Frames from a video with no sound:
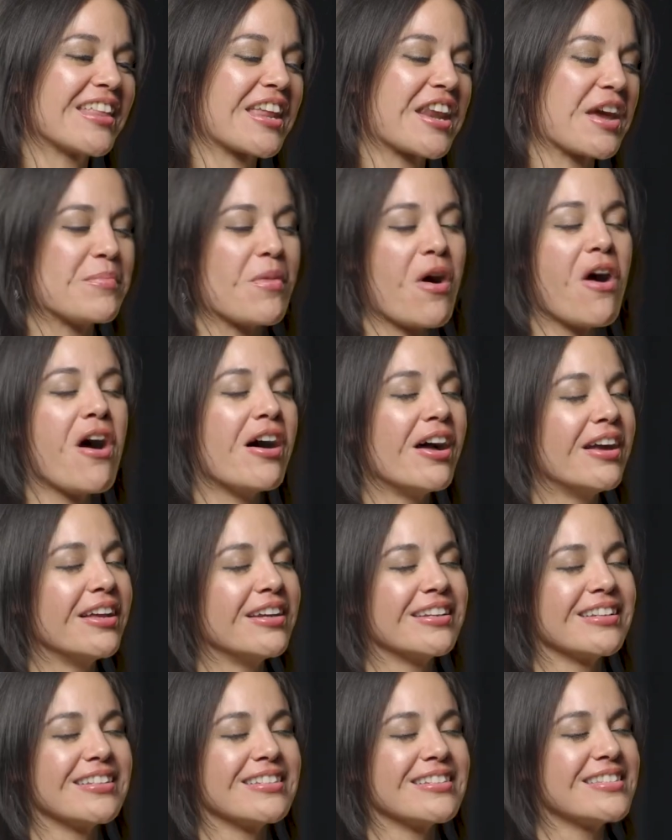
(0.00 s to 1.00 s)
that I'm
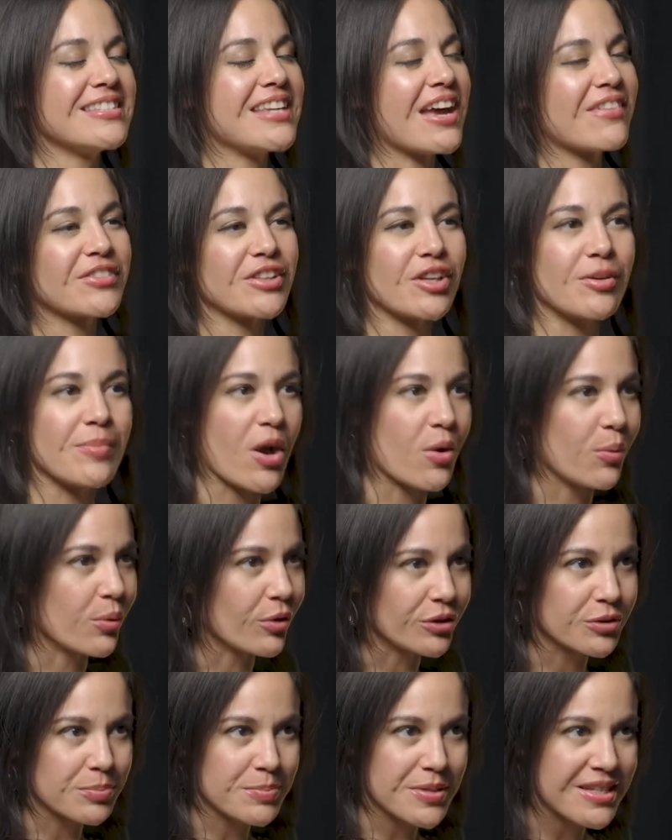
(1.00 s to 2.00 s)
on is definitely about
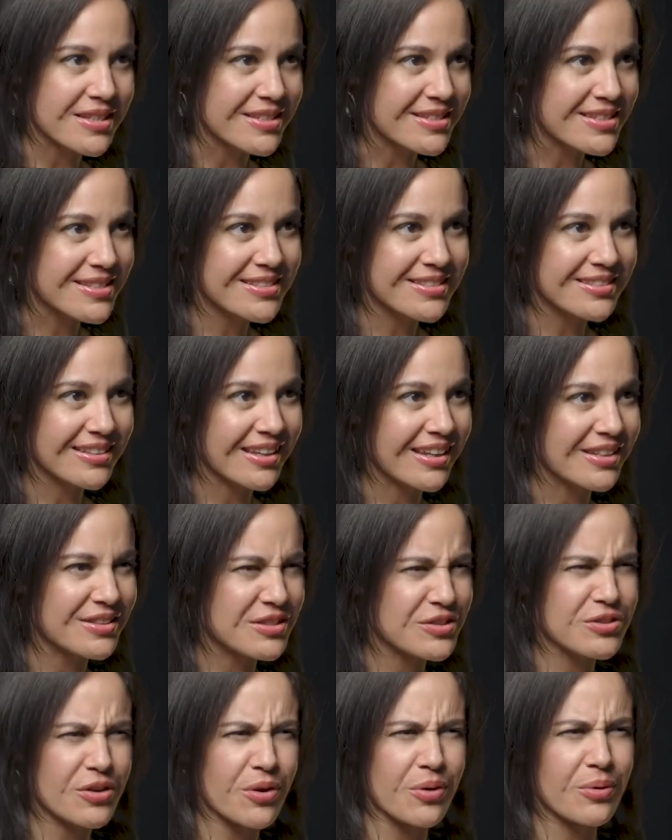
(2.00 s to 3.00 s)
world peace.
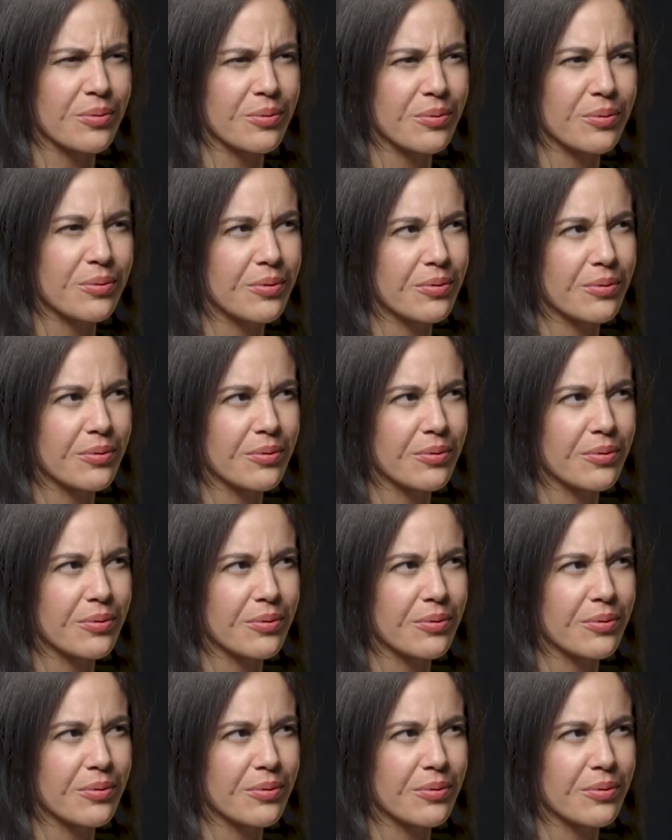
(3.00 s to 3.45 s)
And so,